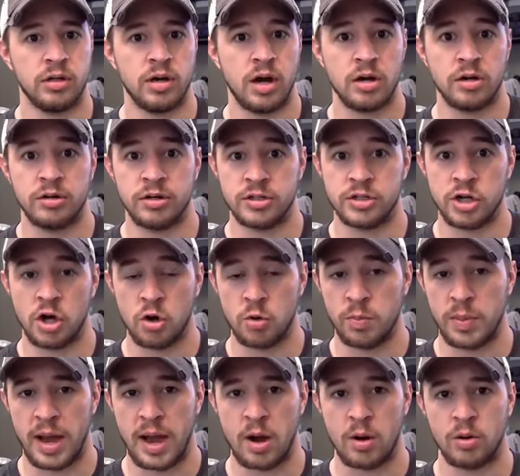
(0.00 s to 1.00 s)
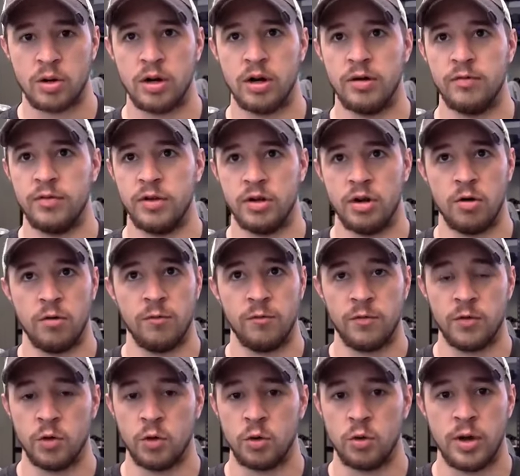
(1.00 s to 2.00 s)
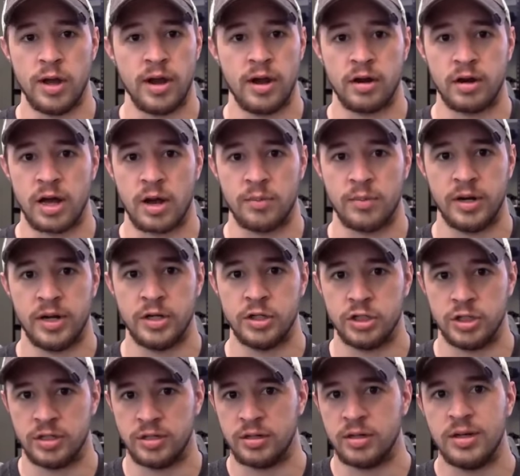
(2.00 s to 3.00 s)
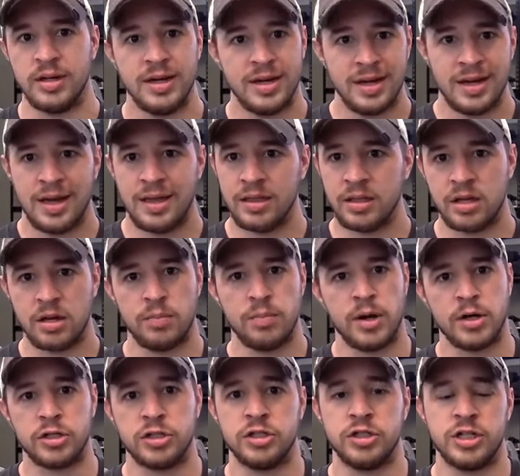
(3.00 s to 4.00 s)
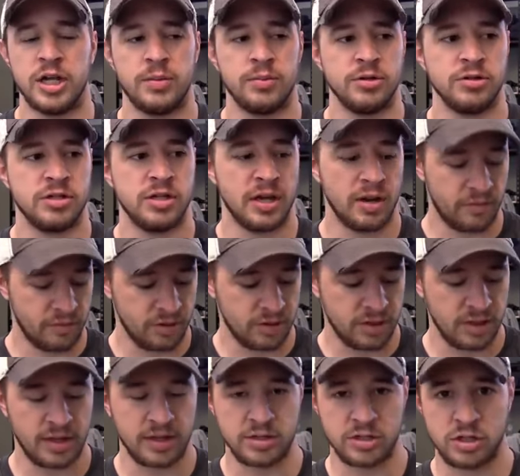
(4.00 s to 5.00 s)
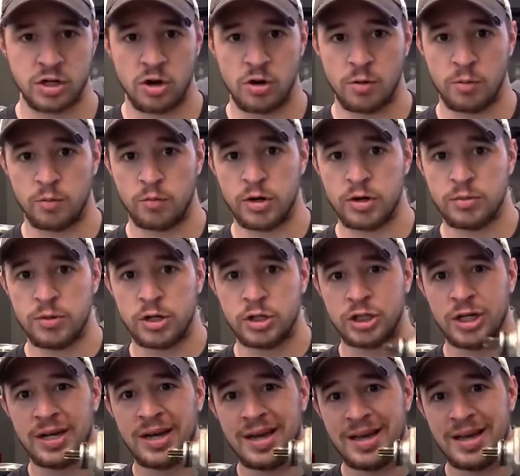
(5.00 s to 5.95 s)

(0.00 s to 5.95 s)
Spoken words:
under its own power of, fuel air combination in the combustion chambers and everything. So pretty much